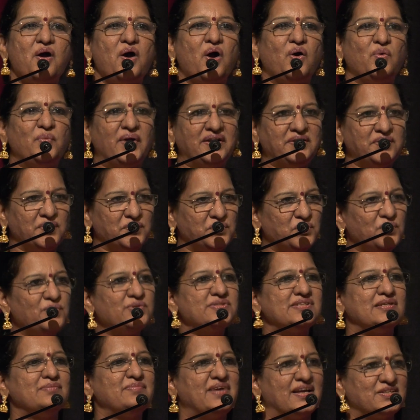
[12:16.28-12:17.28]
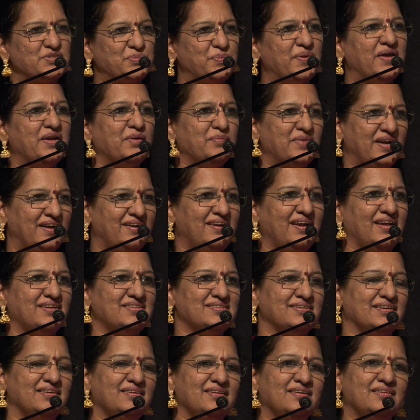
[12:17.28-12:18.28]
when you do some
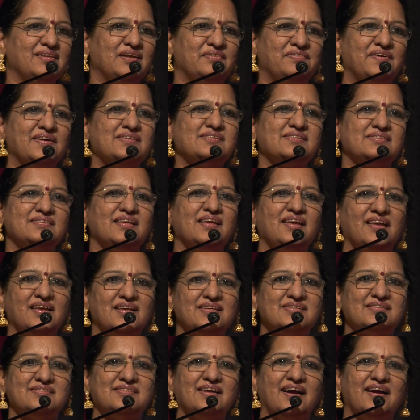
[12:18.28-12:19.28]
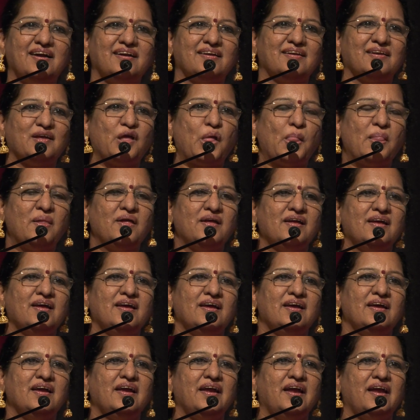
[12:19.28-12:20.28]
experimentation, the first thing is that
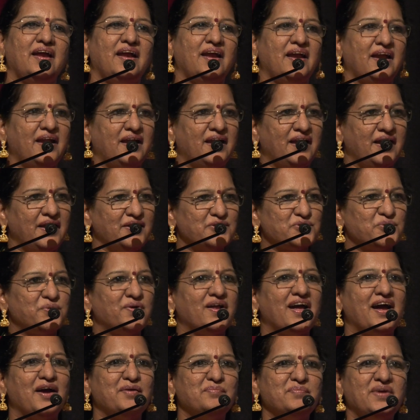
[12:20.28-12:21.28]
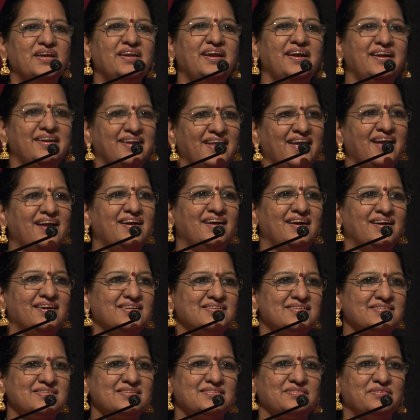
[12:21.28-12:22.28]
it should have many
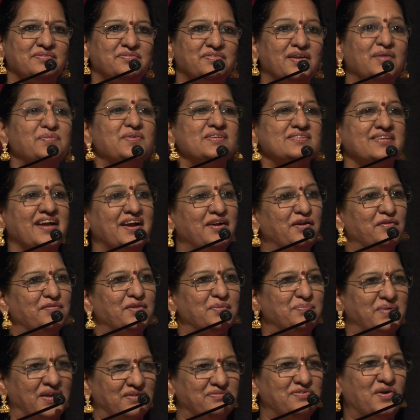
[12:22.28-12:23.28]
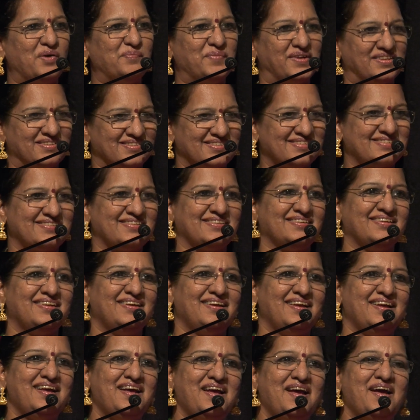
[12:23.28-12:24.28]
takers from the side of the performance.
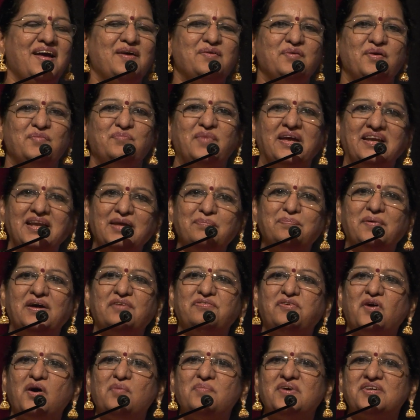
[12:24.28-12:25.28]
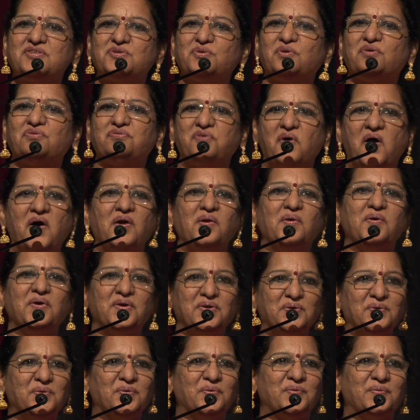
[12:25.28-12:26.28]
Many performers should follow
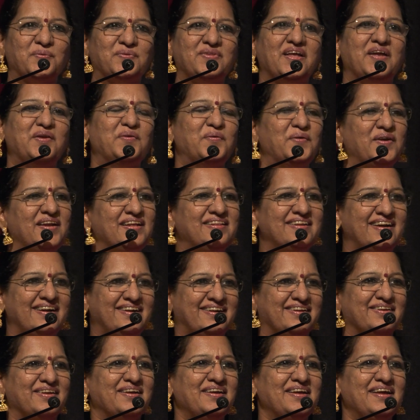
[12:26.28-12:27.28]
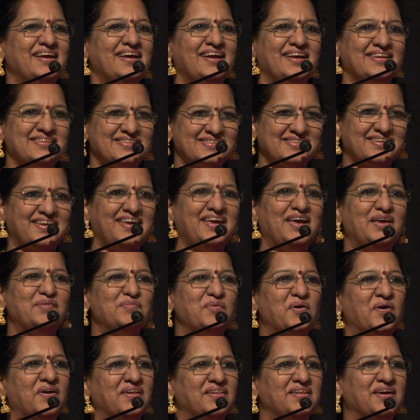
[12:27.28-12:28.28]
you, then only that scheme
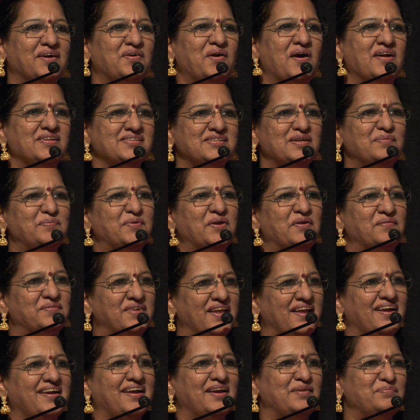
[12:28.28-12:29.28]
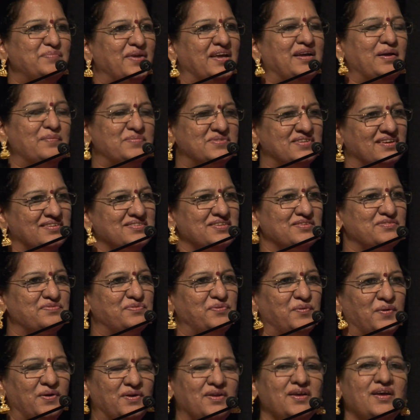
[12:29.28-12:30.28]
or the concept you have taken becomes
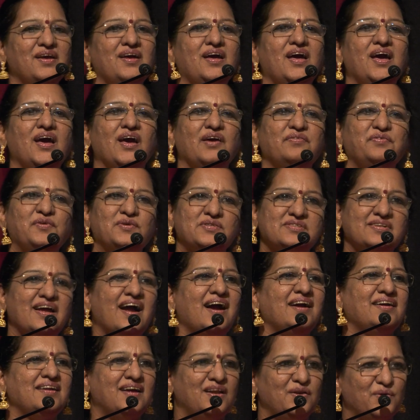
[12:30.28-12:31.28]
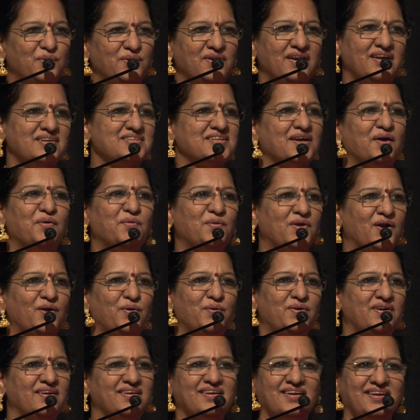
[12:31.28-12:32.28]
successful. If you stand alone and shout
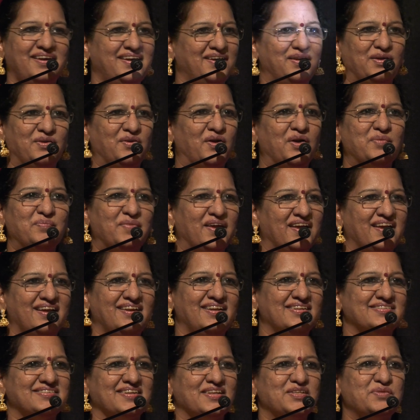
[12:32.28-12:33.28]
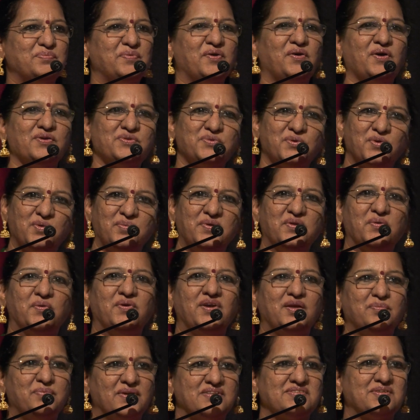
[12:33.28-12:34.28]
loud, it will not make any sense because you will be the
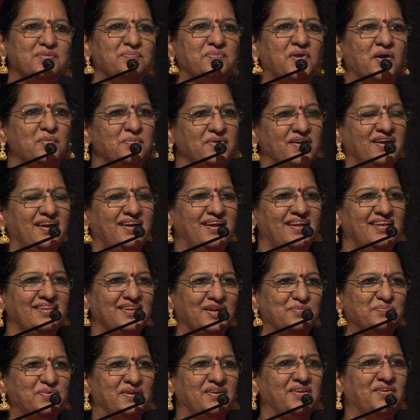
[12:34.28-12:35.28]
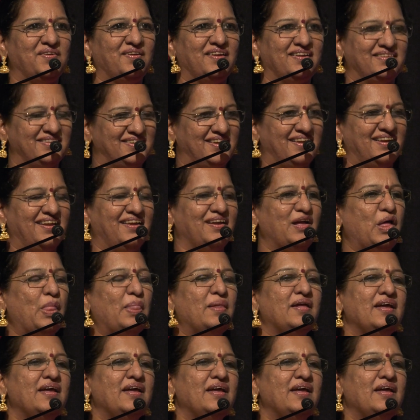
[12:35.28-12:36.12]
only person propagating that particular theory.